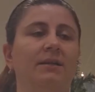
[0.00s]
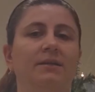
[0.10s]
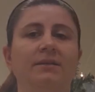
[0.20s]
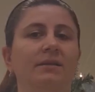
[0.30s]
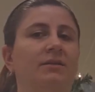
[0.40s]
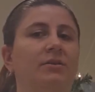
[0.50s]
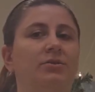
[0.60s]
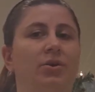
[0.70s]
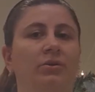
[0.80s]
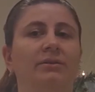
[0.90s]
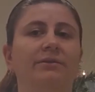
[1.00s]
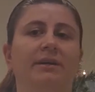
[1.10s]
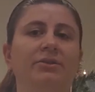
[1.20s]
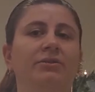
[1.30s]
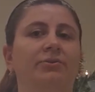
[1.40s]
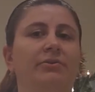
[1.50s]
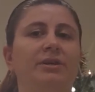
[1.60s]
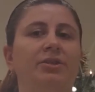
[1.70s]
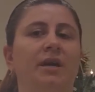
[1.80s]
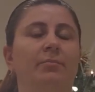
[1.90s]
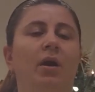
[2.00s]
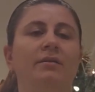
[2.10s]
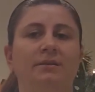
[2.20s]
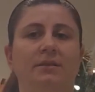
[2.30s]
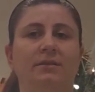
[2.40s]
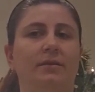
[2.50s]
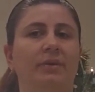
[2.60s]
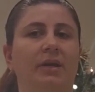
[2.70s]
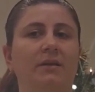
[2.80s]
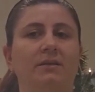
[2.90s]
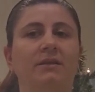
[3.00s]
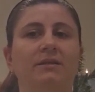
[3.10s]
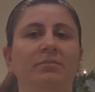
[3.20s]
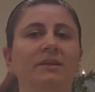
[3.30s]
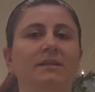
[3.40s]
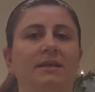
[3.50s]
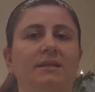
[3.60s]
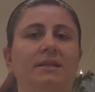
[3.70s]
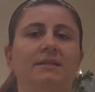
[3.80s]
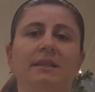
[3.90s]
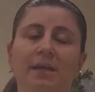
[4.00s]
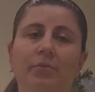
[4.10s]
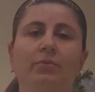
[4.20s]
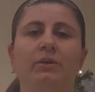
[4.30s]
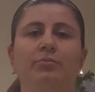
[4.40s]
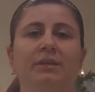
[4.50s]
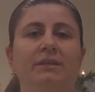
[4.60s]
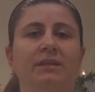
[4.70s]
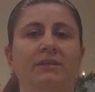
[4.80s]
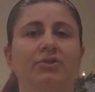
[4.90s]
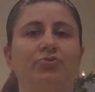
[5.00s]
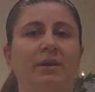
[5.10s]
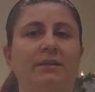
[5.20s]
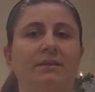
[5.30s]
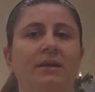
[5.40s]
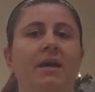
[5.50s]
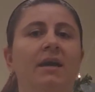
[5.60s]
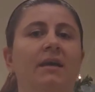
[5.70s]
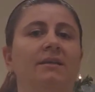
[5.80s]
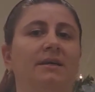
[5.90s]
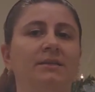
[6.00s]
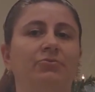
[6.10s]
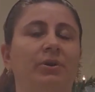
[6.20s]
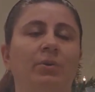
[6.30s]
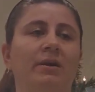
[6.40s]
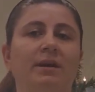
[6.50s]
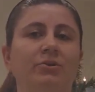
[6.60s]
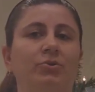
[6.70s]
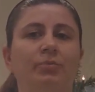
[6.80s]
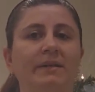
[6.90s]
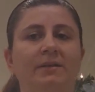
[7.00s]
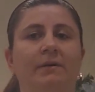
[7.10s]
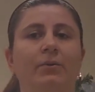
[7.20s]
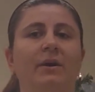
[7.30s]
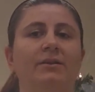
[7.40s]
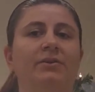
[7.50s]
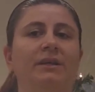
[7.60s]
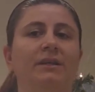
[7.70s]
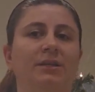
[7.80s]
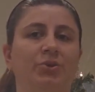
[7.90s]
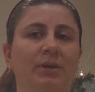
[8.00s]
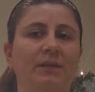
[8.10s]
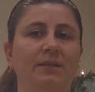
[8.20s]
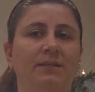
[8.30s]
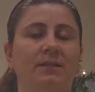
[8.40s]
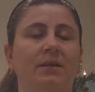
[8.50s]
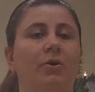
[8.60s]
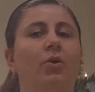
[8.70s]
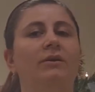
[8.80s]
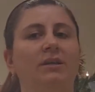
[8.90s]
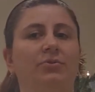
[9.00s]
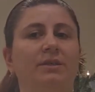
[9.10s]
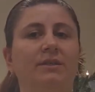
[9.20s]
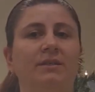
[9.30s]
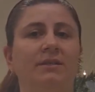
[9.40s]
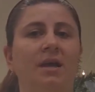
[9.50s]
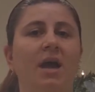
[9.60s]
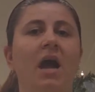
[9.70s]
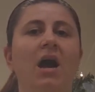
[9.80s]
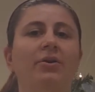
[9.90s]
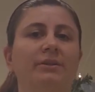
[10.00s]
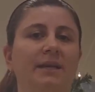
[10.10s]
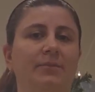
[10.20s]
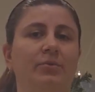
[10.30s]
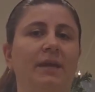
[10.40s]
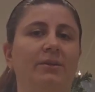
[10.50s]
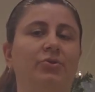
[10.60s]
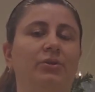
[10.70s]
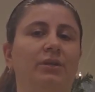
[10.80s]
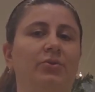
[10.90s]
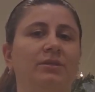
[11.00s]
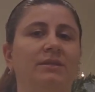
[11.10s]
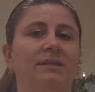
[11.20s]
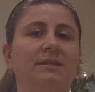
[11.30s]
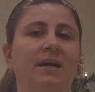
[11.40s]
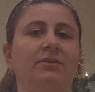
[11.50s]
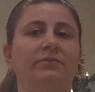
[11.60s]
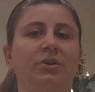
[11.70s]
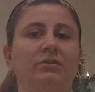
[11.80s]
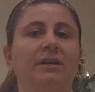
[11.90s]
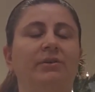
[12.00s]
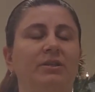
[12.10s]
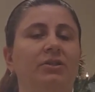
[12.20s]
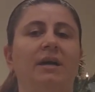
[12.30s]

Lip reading: This is non-directional regression hypothesis because it simply says that sleep will predict stress. It doesn't require us to specify whether it increases or decreases. Our textbook actually uses this kind of non-directional